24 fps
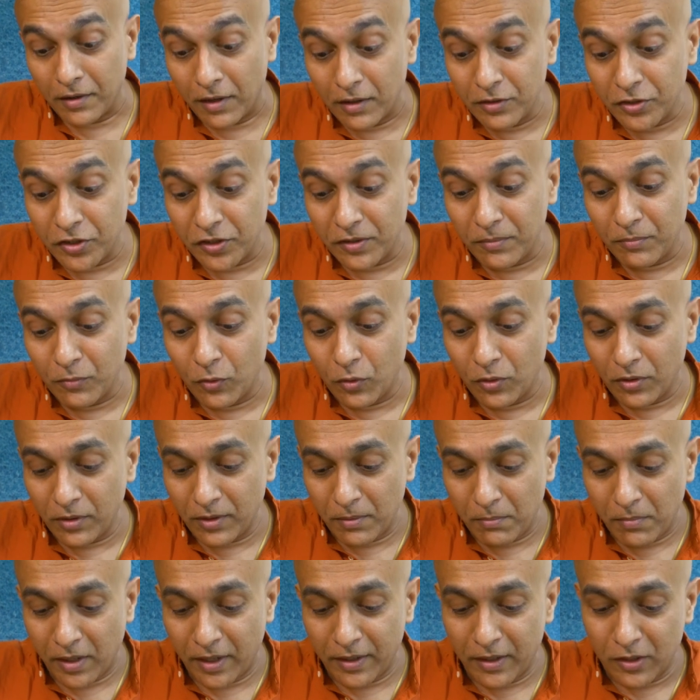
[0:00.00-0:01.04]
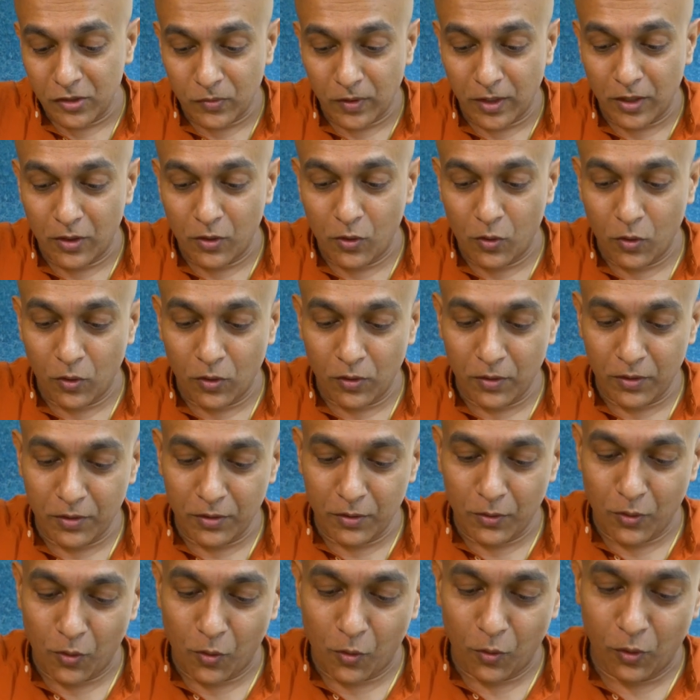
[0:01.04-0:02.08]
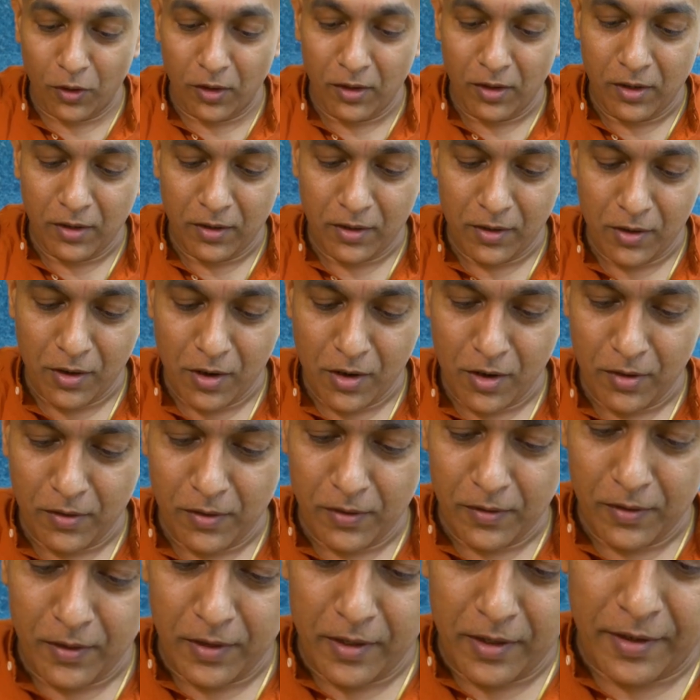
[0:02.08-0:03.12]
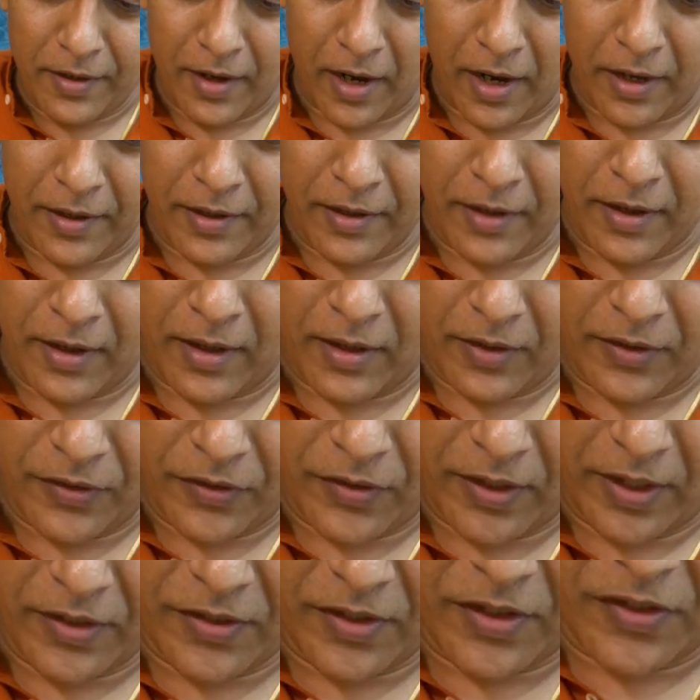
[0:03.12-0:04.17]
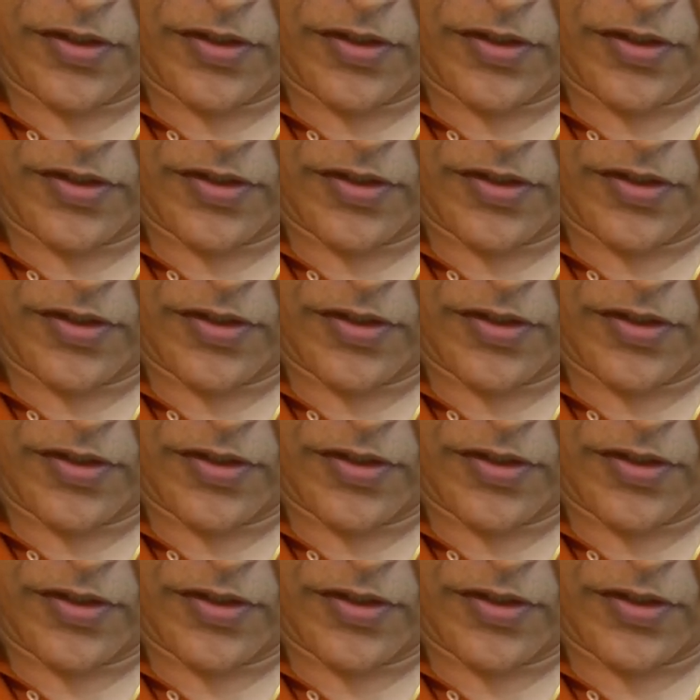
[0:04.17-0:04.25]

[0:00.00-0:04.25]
indulgent mood, you might as well go the whole nine yards, as